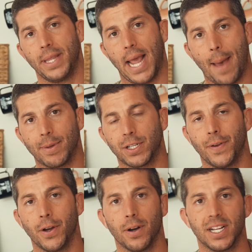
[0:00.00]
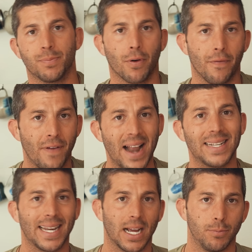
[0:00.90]
in the atmosphere is
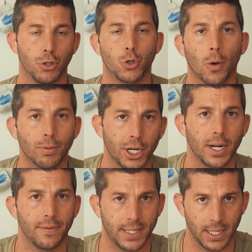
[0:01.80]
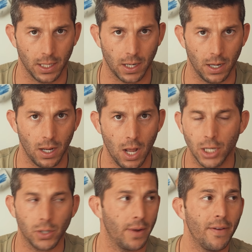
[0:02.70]
preventing absorption of silica.
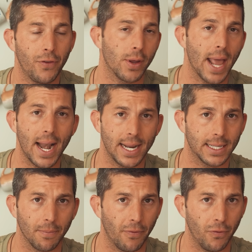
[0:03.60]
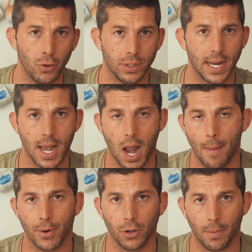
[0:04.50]
So even if you get it in some foods in
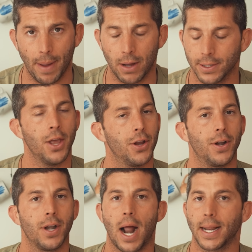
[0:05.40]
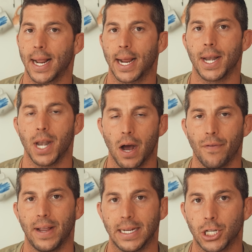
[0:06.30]
nominal amounts, you're not getting
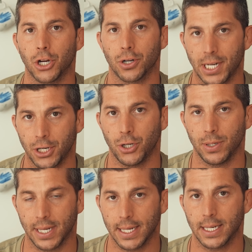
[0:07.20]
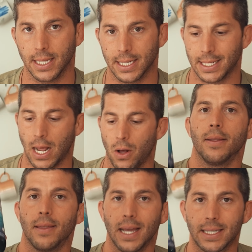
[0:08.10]
enough into your tissues and into the cell.
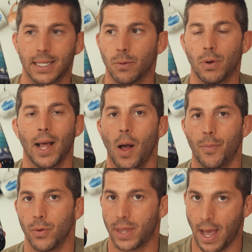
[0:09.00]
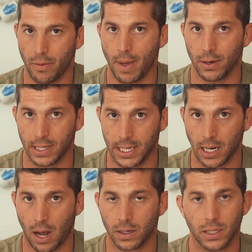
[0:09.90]
This will help you with heavy metal
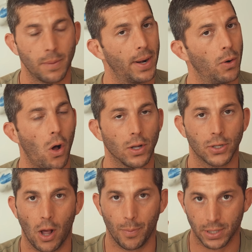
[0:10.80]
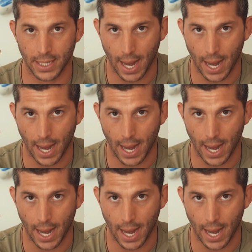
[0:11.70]
detox, but it'll also help you stay